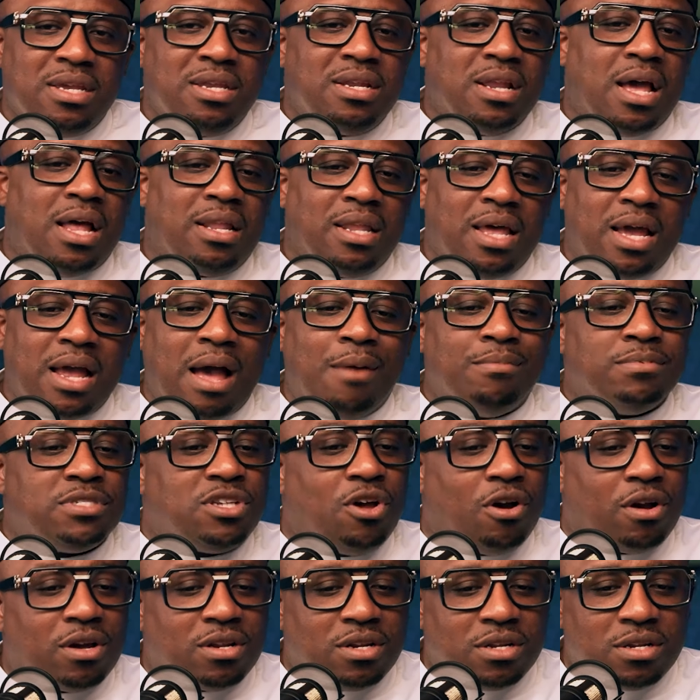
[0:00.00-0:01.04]
not like, I'm
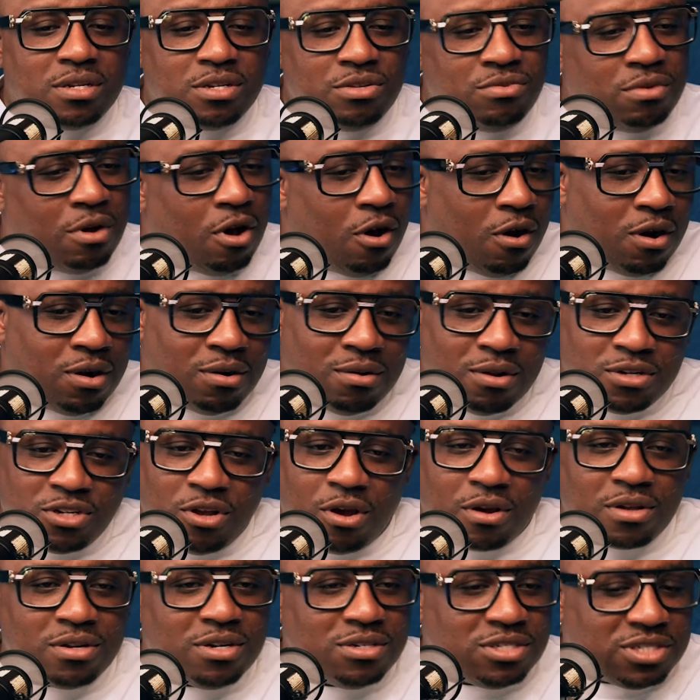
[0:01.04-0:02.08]
talking to Arnold,
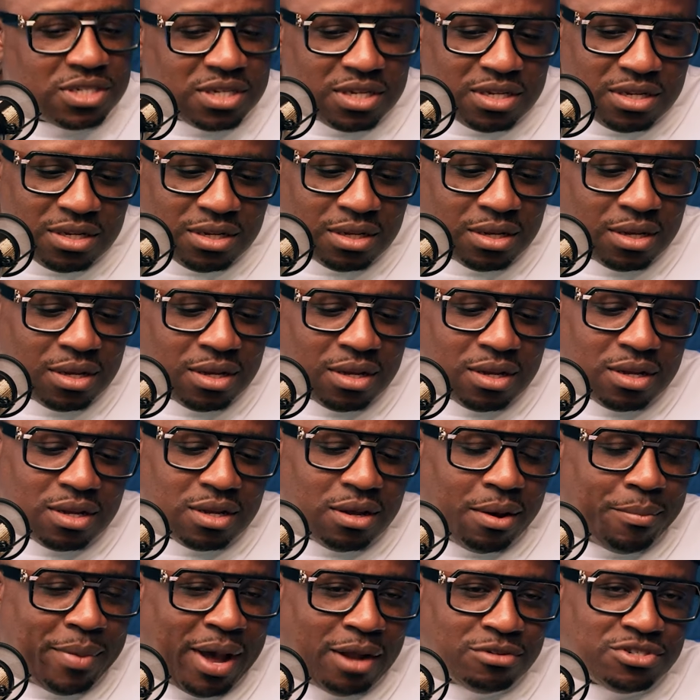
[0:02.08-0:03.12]
talking to G
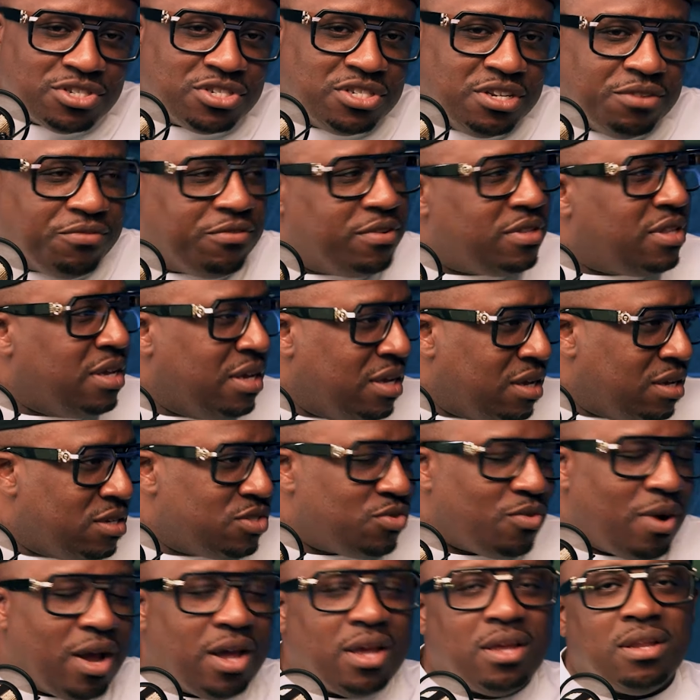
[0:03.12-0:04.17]
about just different things,
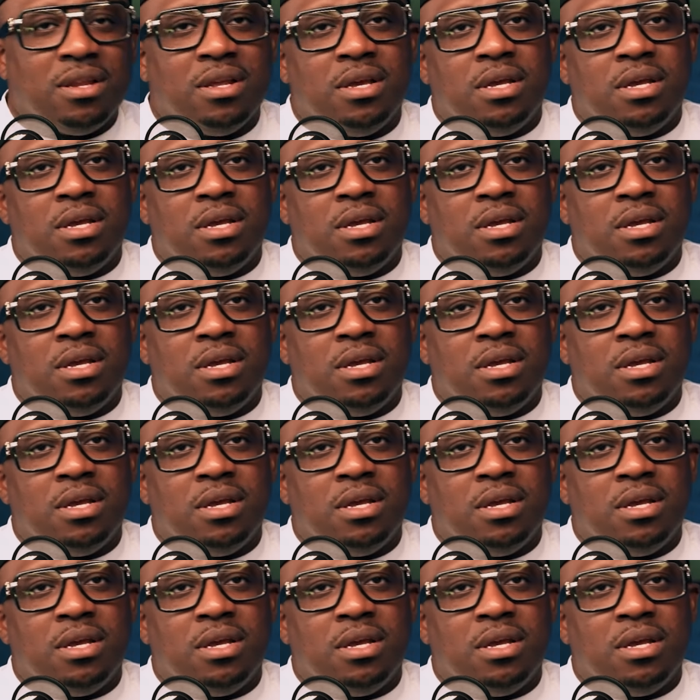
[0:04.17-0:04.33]
right?